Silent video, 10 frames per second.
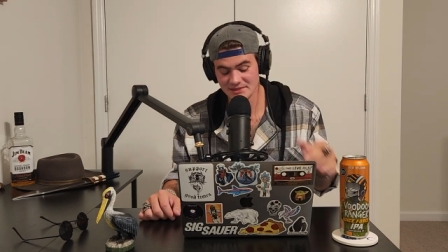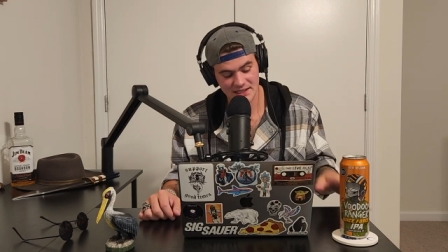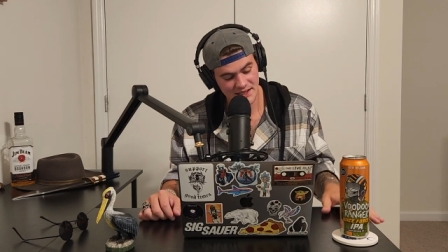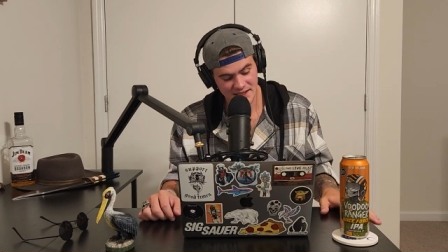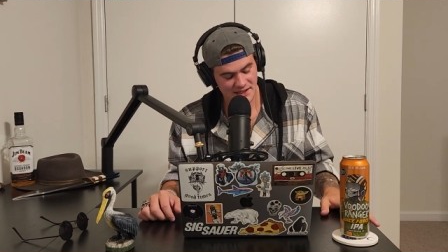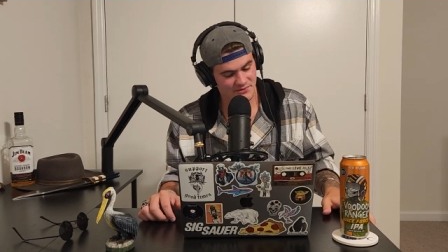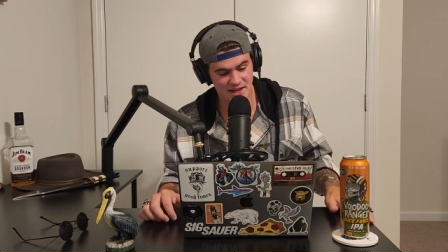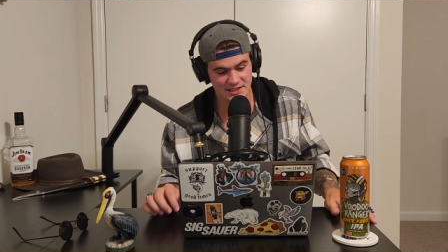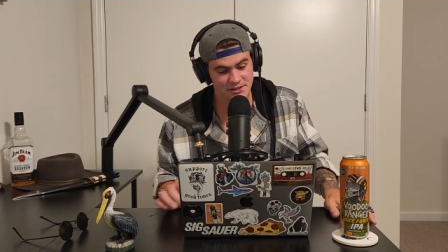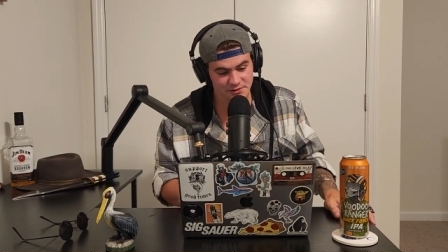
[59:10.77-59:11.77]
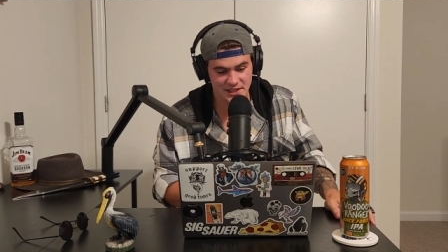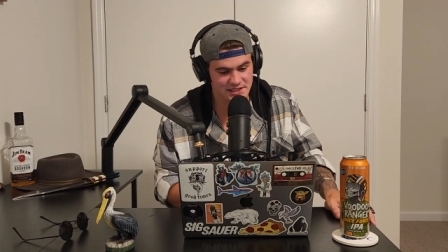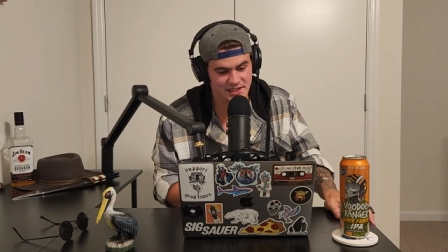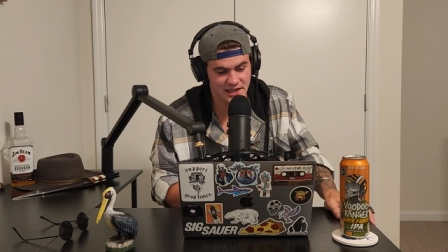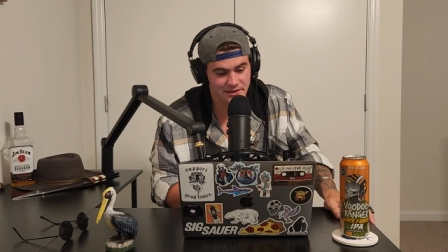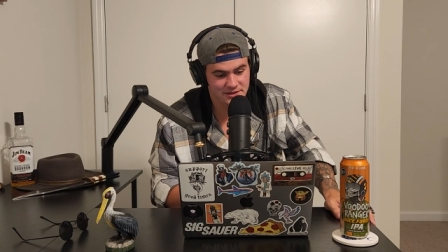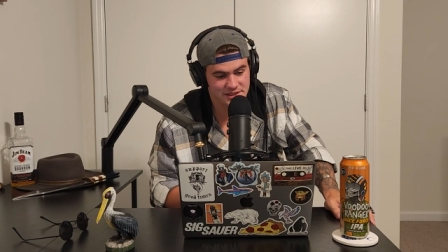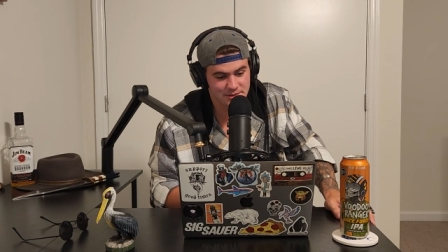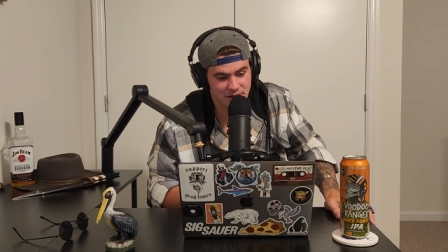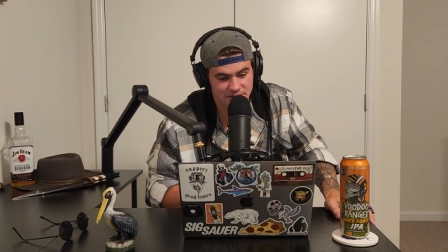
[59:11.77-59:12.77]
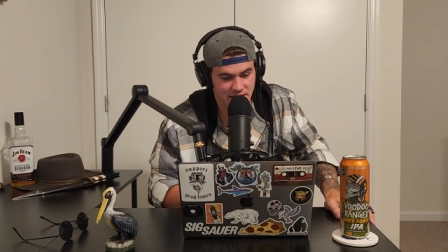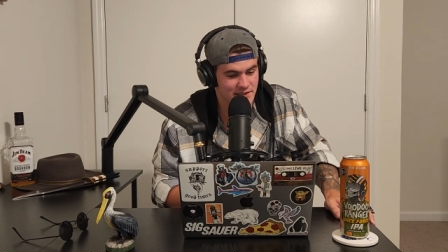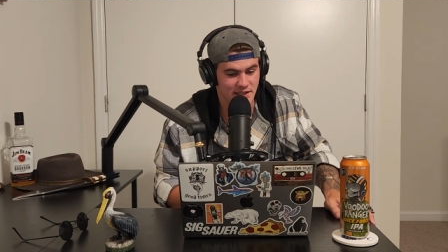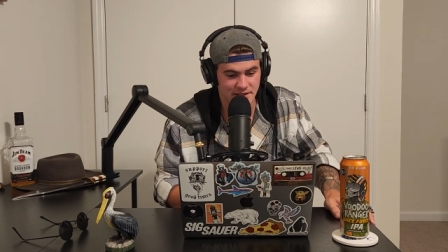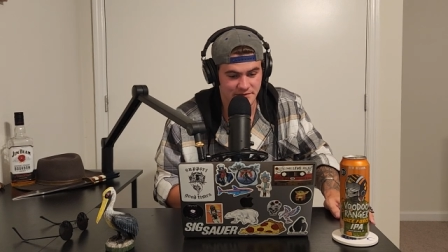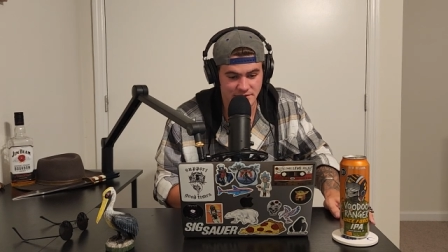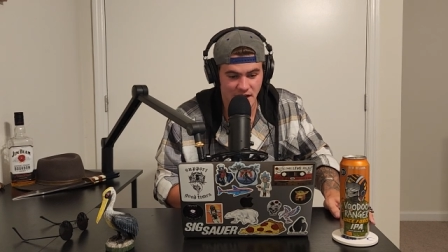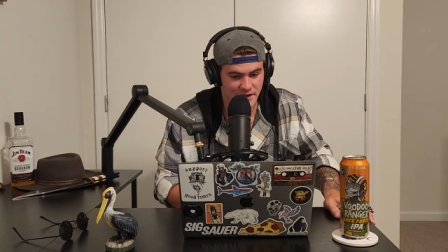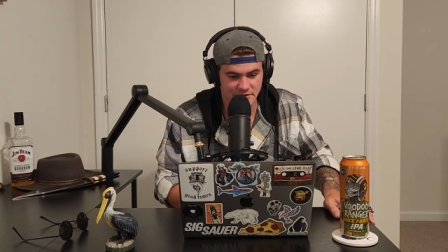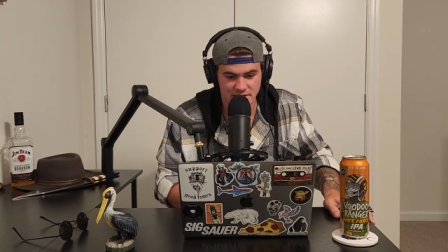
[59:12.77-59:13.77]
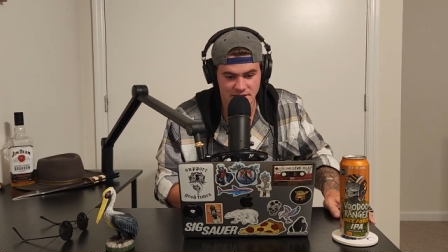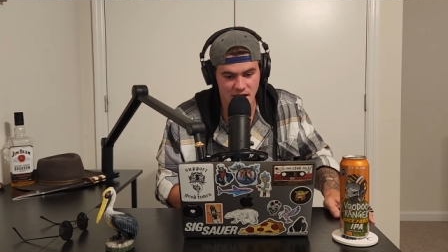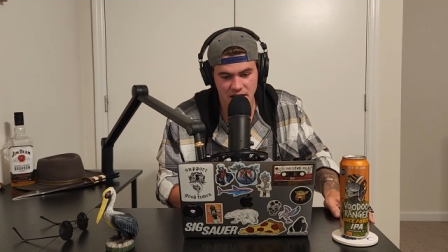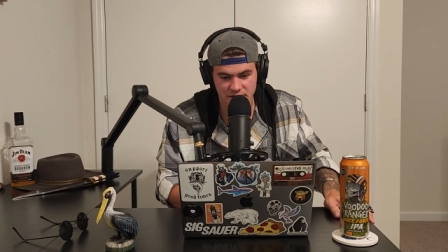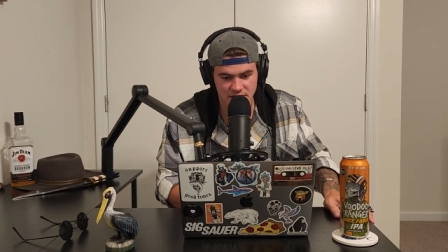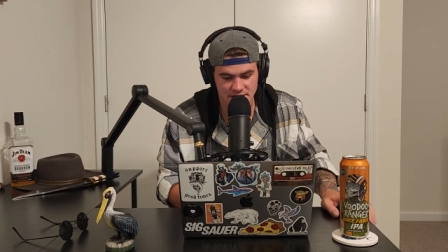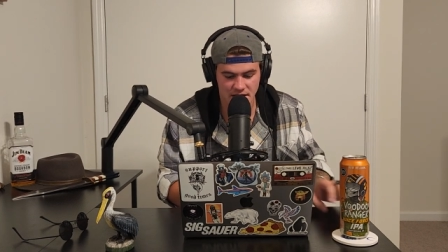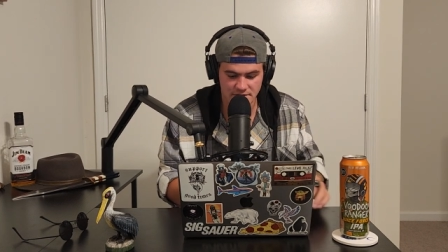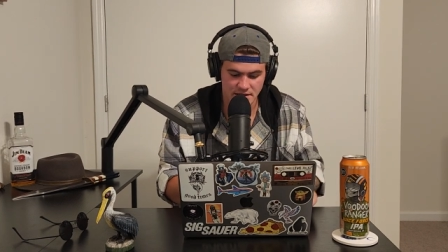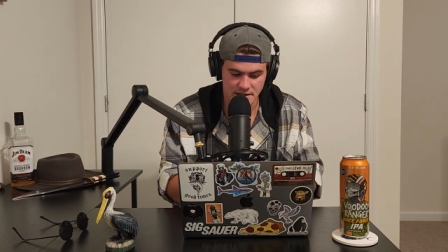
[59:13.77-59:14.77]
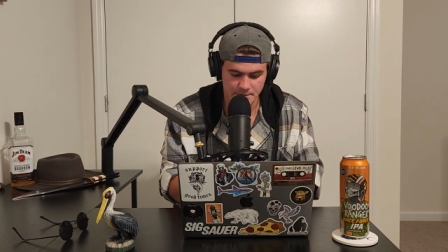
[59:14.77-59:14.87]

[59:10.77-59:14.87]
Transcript: That's the funniest thing I've ever seen in my fucking life. Not even not even exaggerating.